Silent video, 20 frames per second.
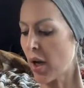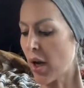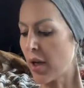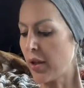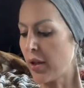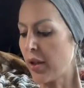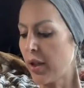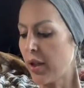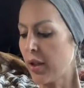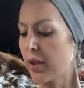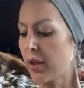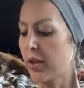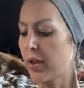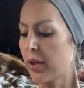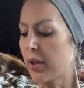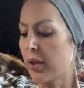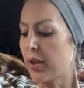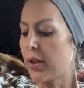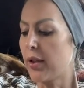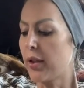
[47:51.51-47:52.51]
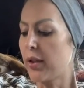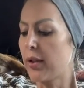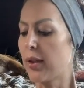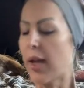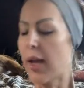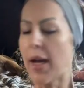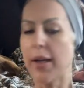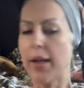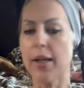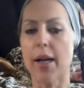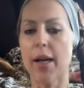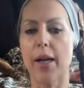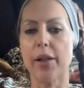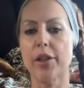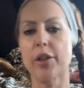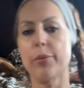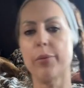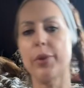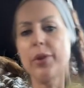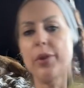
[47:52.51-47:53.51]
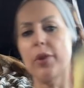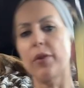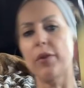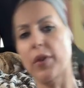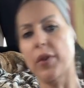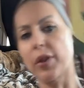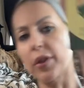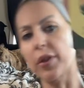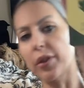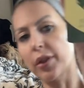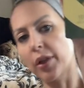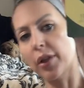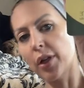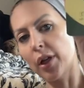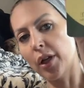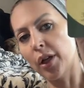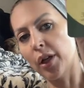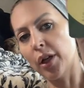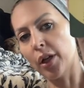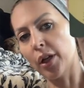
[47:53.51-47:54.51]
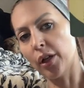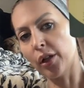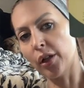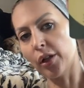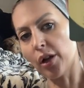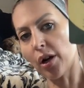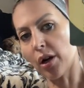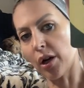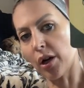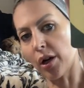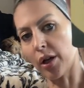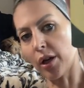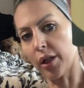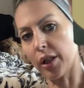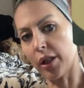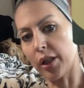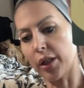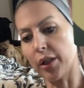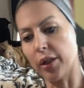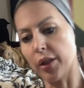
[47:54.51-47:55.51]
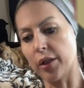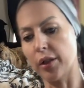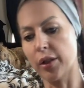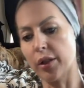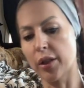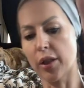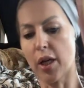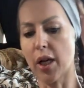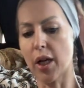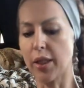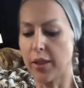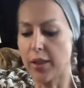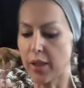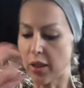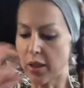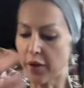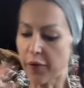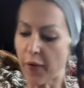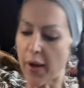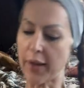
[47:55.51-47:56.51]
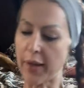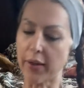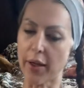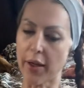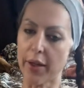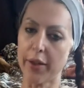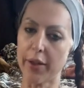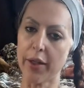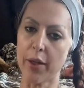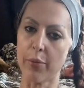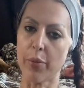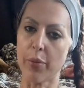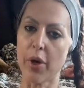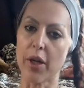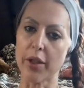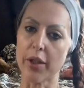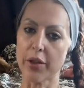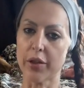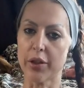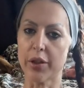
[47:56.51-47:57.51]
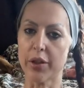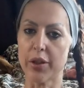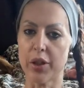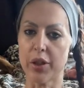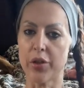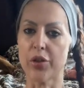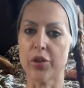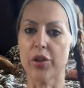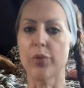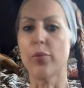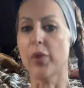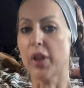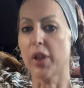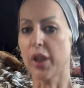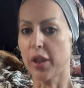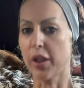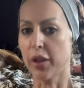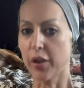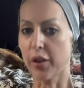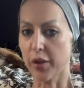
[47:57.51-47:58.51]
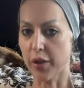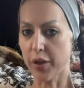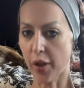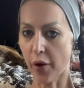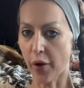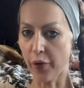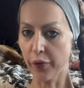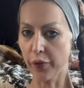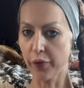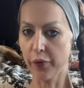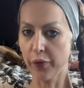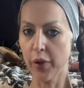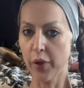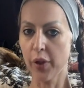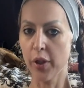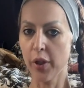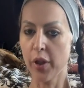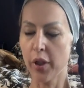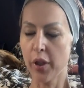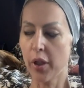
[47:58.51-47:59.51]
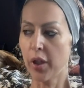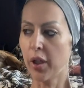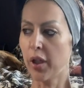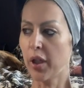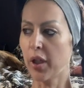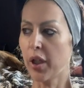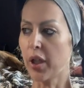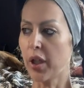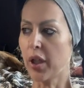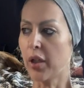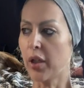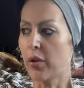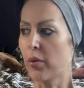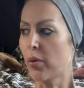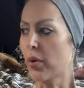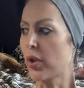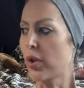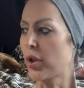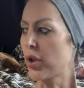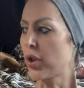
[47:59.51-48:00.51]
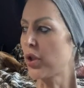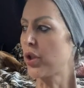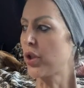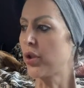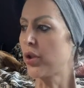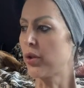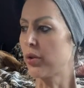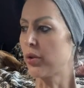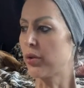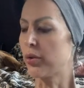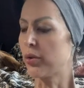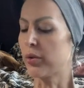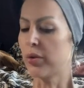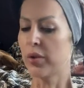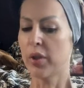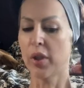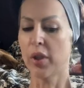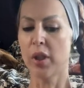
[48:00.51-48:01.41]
I think the light attribute of this card is identifying that imposter syndrome within yourself in order to